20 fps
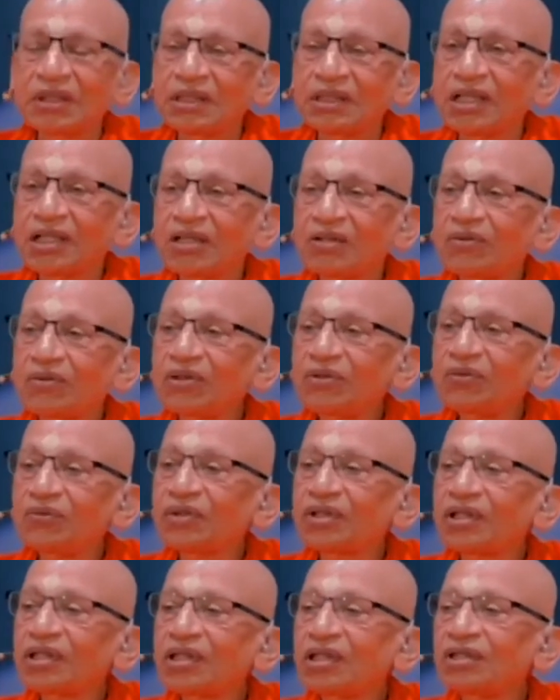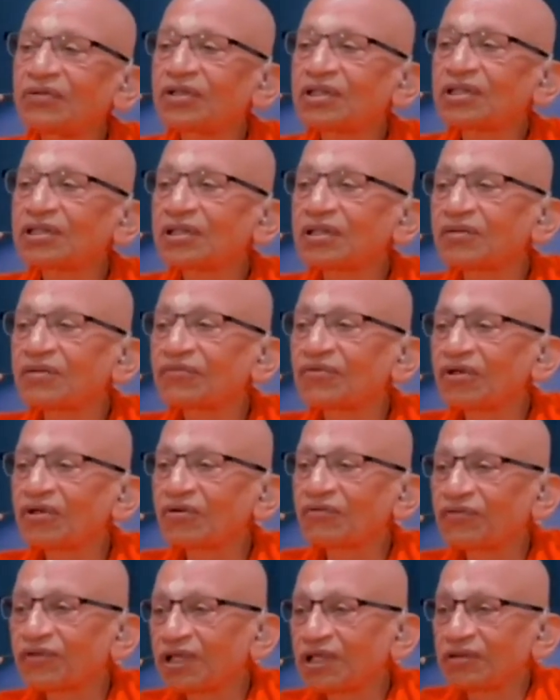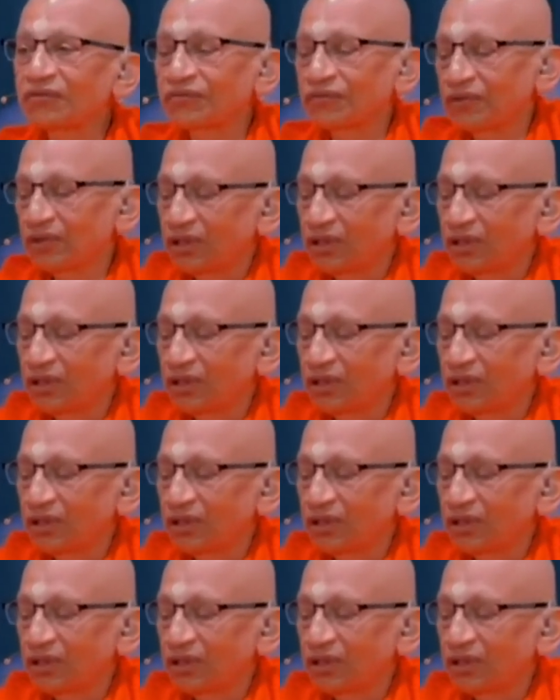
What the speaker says: Then only you can live a certain way of life.